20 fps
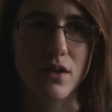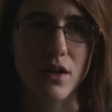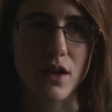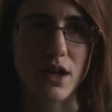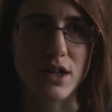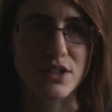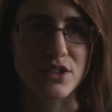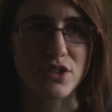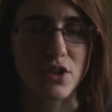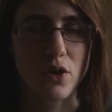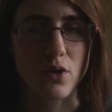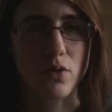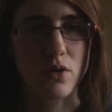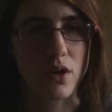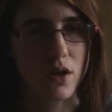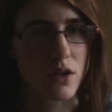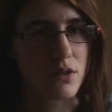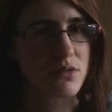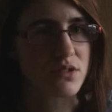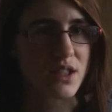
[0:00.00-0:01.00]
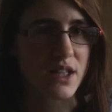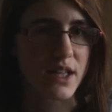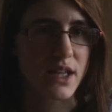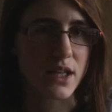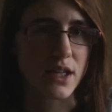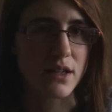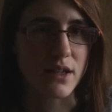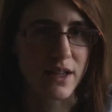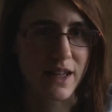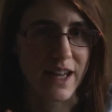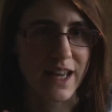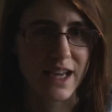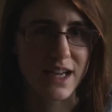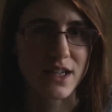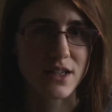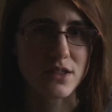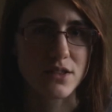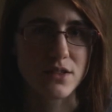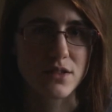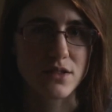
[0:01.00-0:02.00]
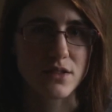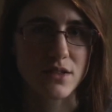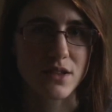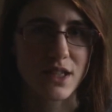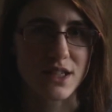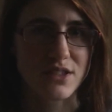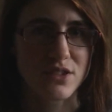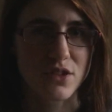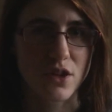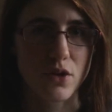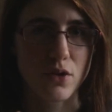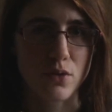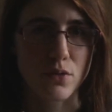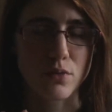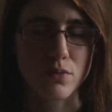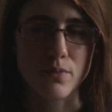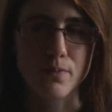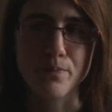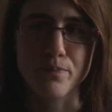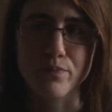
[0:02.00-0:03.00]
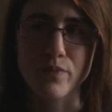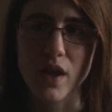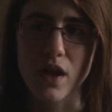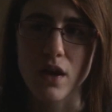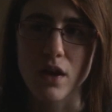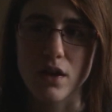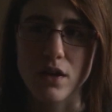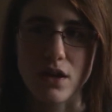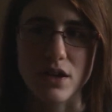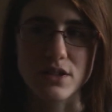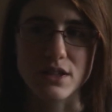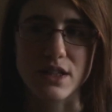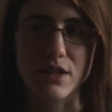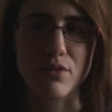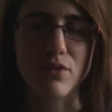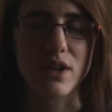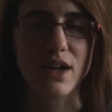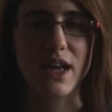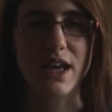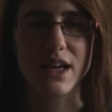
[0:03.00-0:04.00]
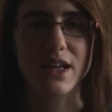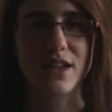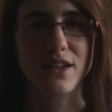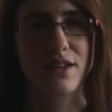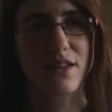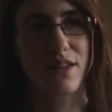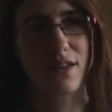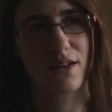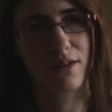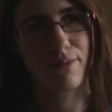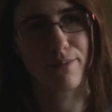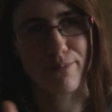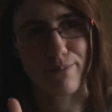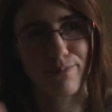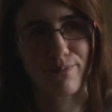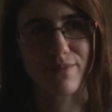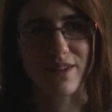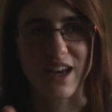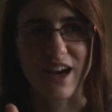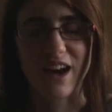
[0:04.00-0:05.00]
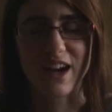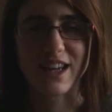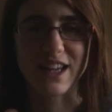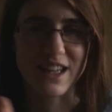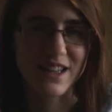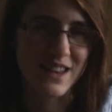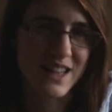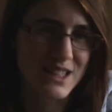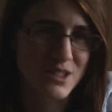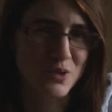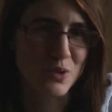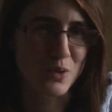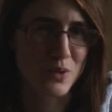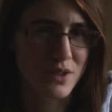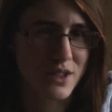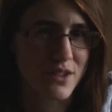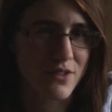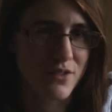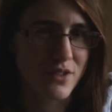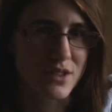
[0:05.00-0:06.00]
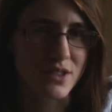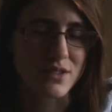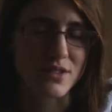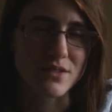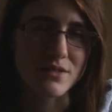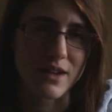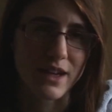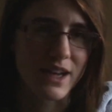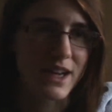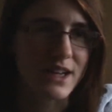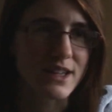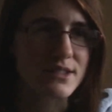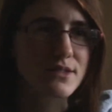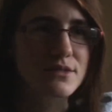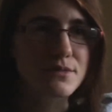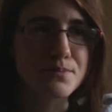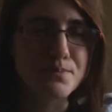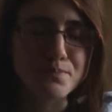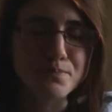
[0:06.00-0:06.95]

are so closely linked, they're so closely related that, yeah, I need that sort of difference, I guess.